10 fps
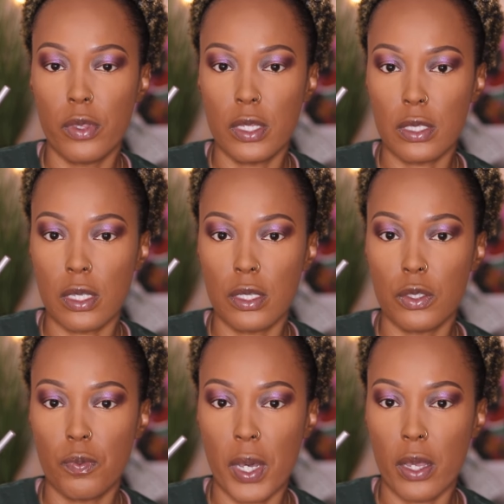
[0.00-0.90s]
This
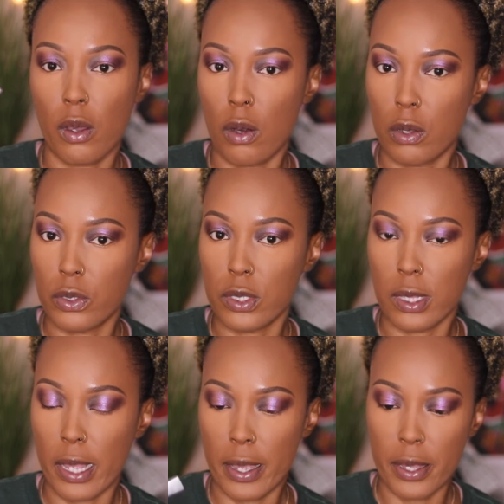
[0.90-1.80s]
is by
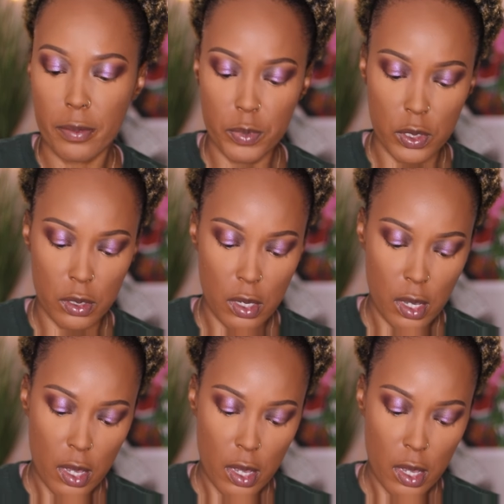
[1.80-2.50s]
Haus Labs.